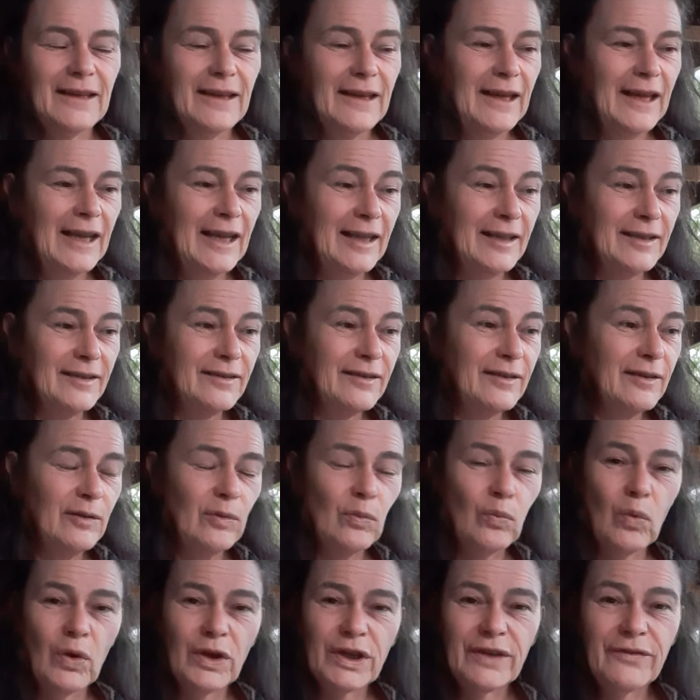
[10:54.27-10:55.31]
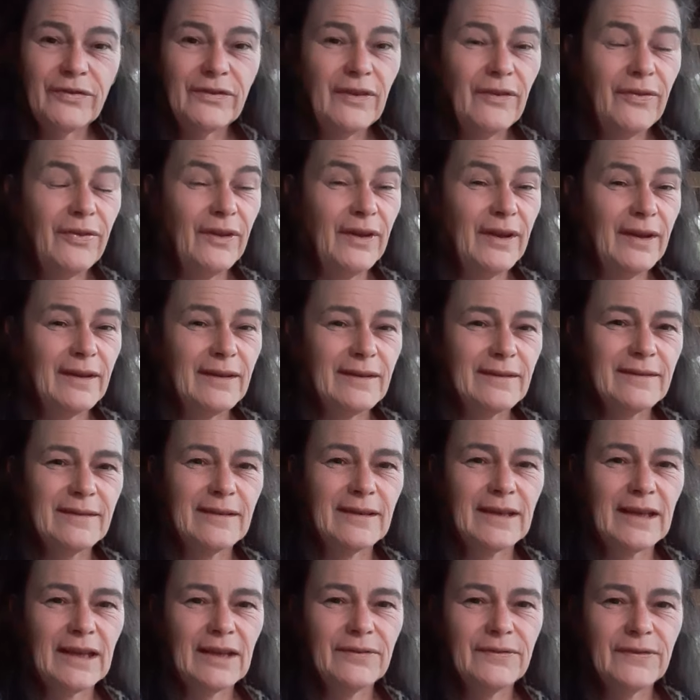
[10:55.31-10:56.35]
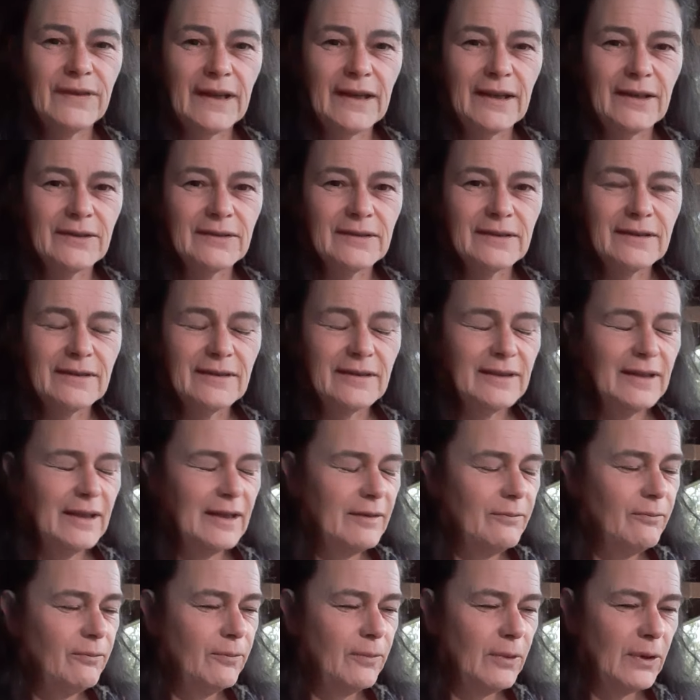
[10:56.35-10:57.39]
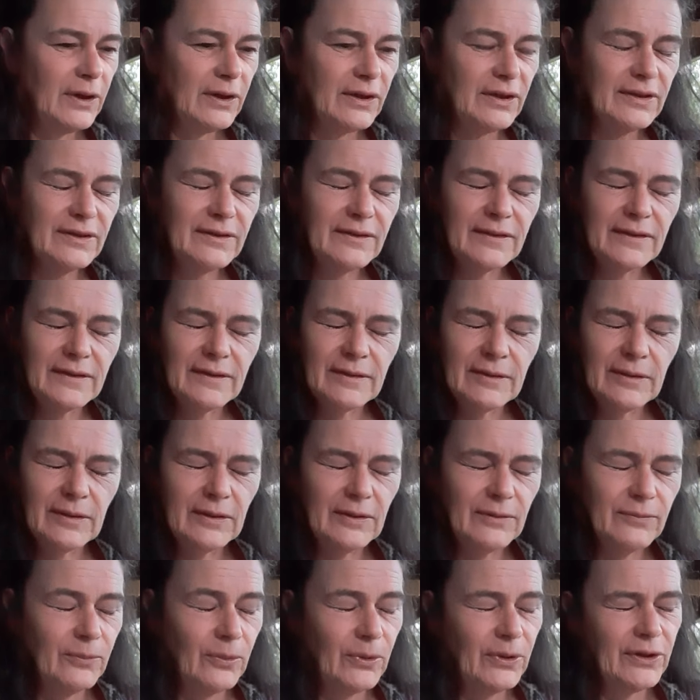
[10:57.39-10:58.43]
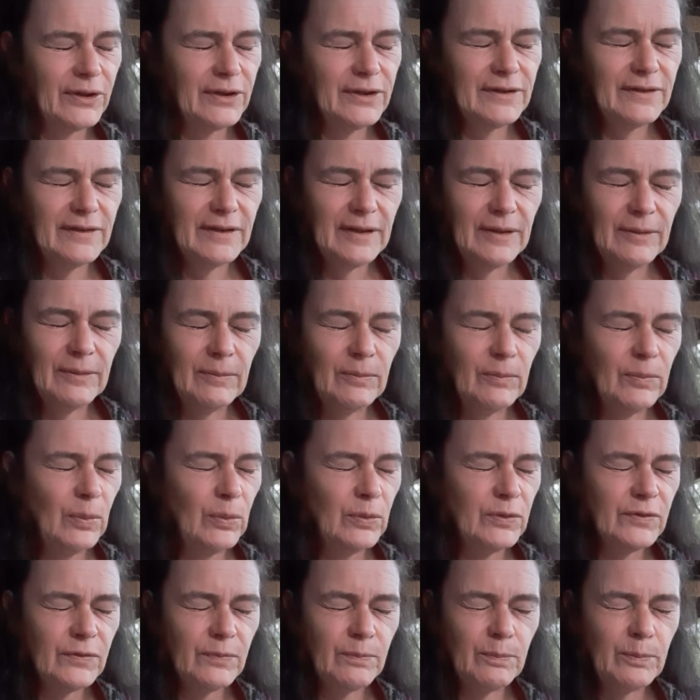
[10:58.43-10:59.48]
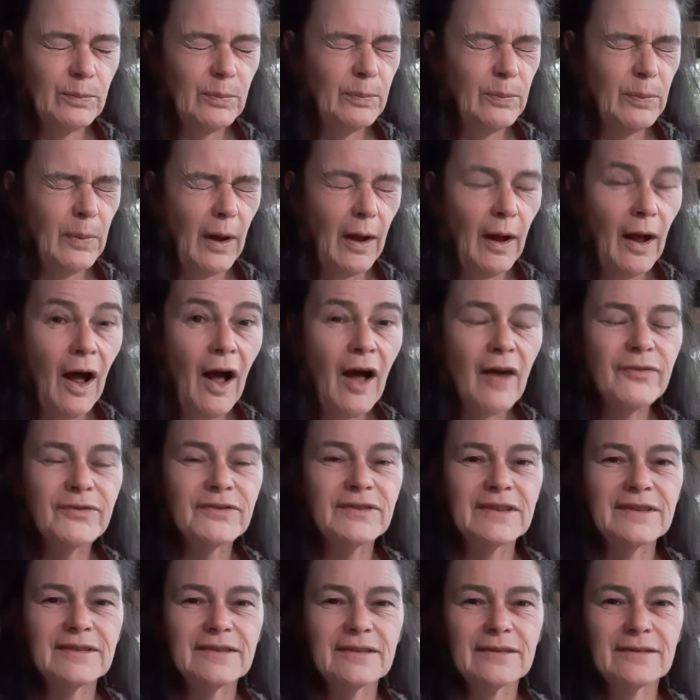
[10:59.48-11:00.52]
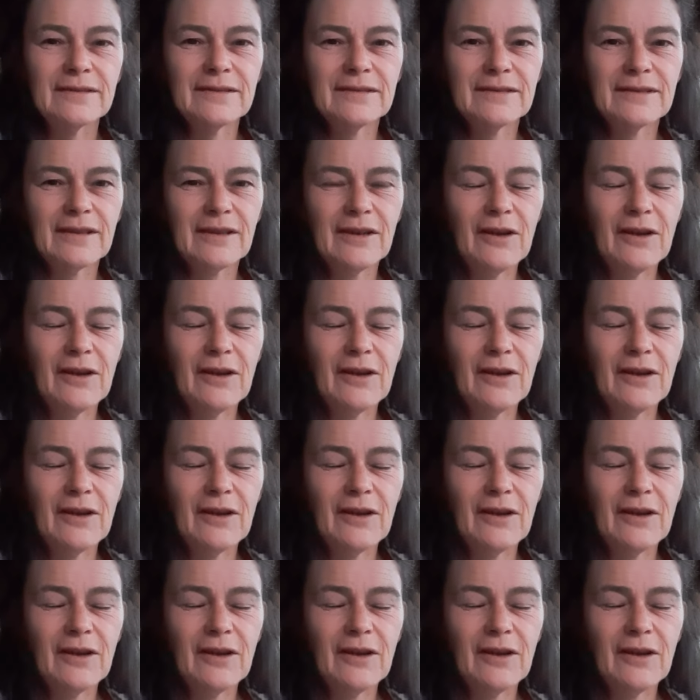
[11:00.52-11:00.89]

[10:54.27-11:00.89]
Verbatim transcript: And one of the things that I found it worked or worked it was often the